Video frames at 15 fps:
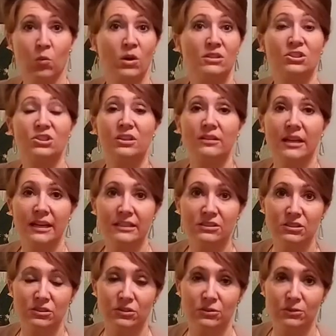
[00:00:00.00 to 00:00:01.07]
what shall I
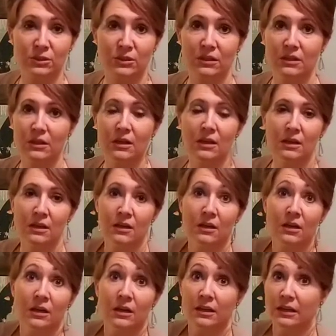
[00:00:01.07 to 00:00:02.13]
do?"
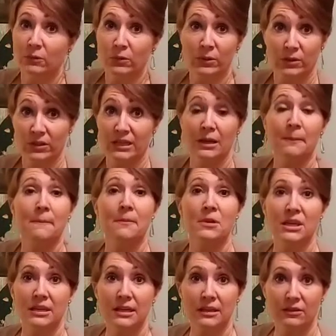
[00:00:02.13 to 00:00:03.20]
Well, he
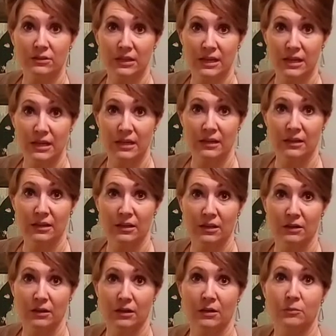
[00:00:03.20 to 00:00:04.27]
immediately
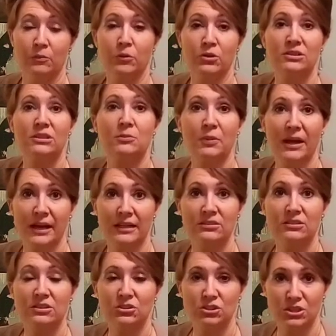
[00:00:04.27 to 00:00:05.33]
booked a
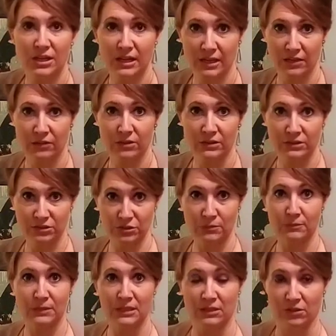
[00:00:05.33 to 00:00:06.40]
passage to England
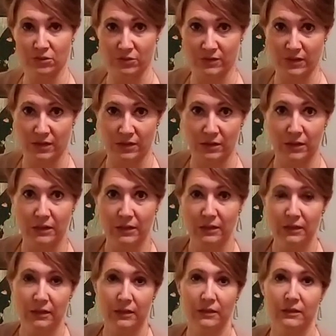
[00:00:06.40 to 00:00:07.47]
to meet her there.
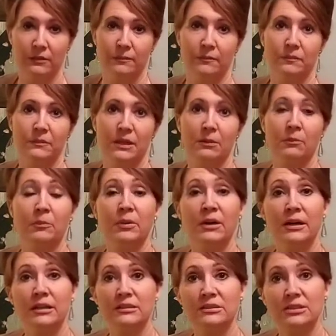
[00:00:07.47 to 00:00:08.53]

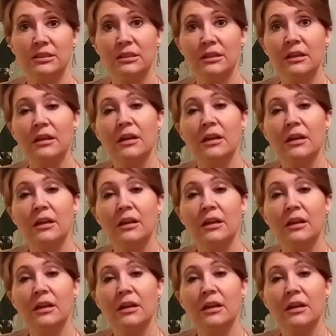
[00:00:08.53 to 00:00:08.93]
But